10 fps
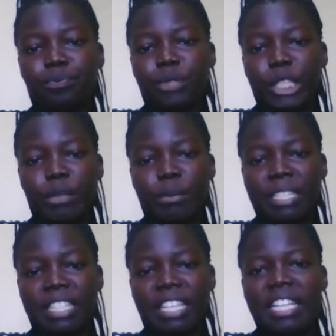
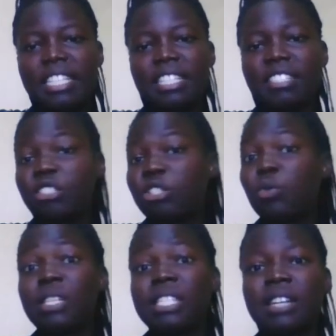automatically, not
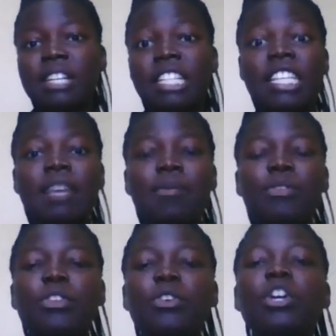to waste our
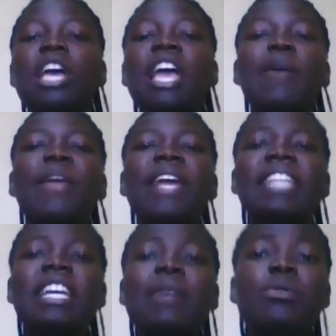time. You know,
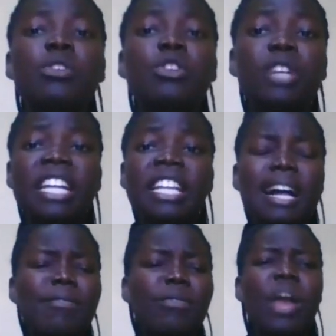at times you can
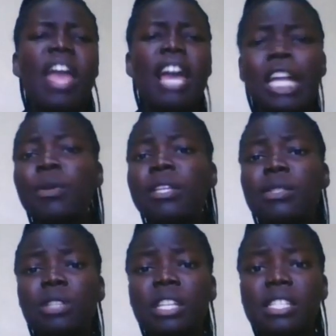have
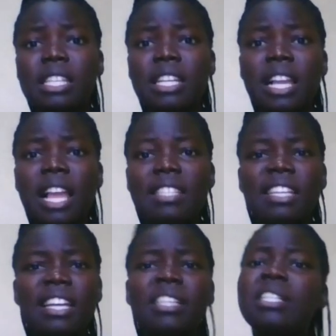100 students in class
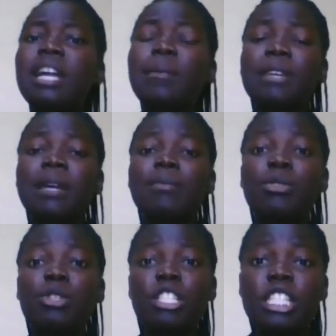and it can
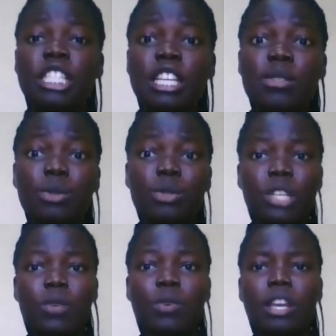become so tedious to
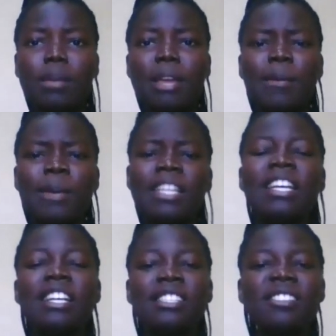do it one by one.
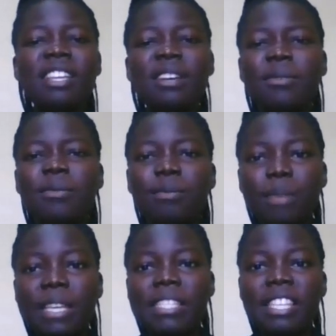So the
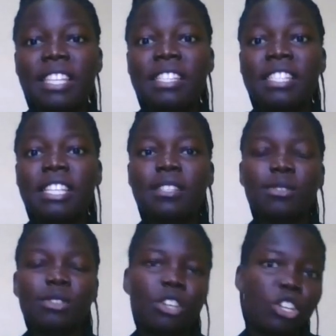best thing is
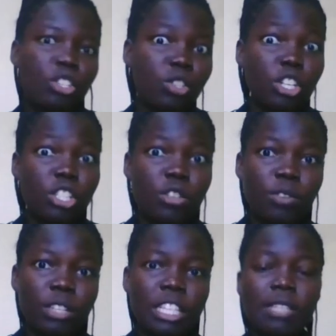just to
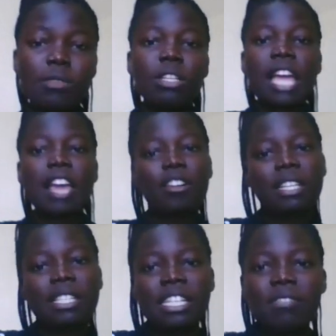autofill. That's what I
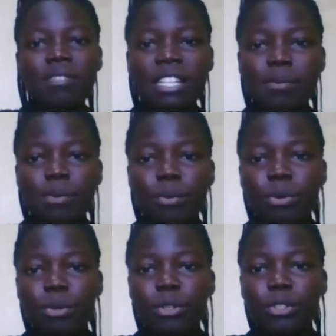always advise
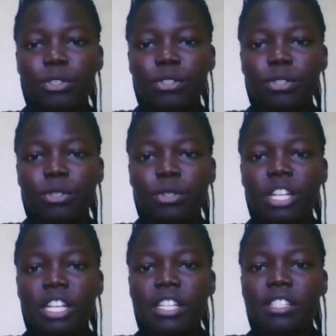people on to
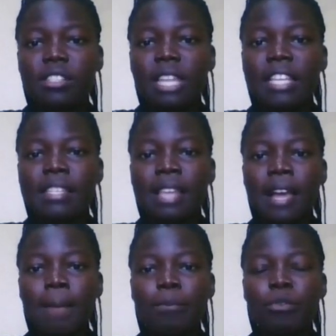do. So let's
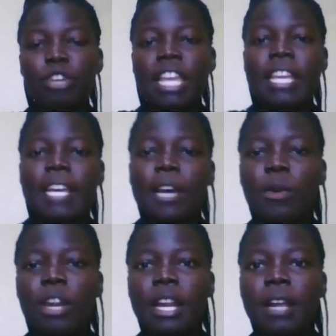try
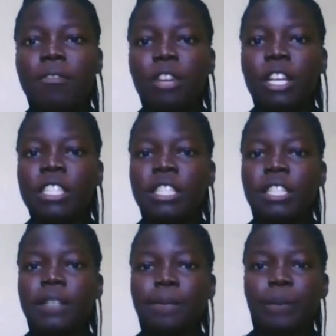our
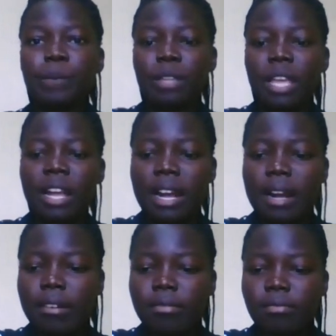average.
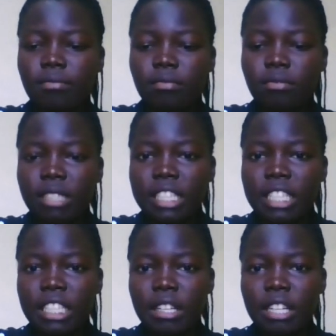We
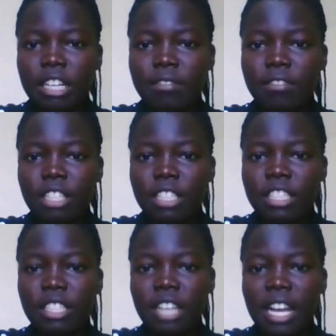get our
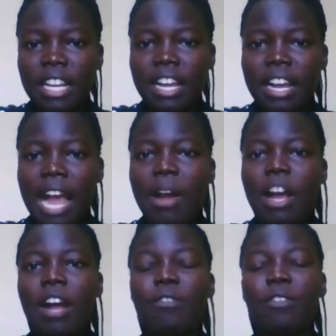average, and
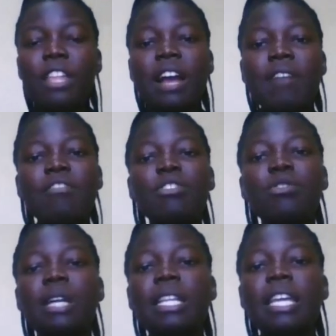for the
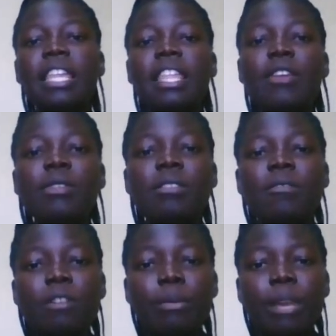average you can either use
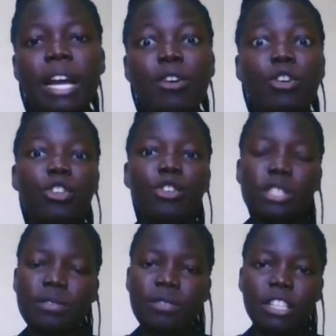the formula or you
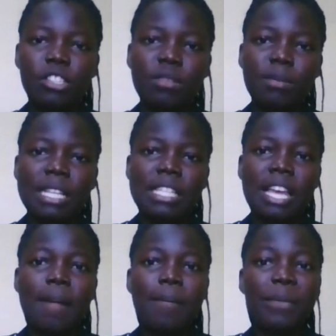use the function, but
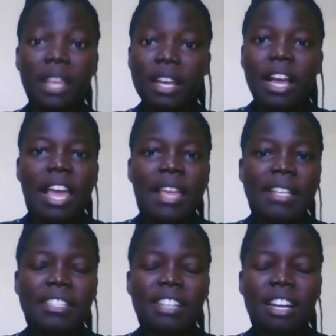
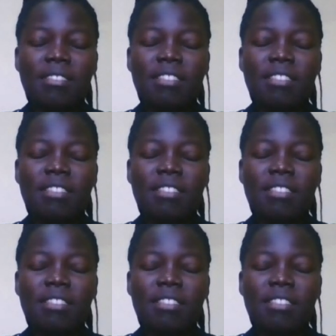I would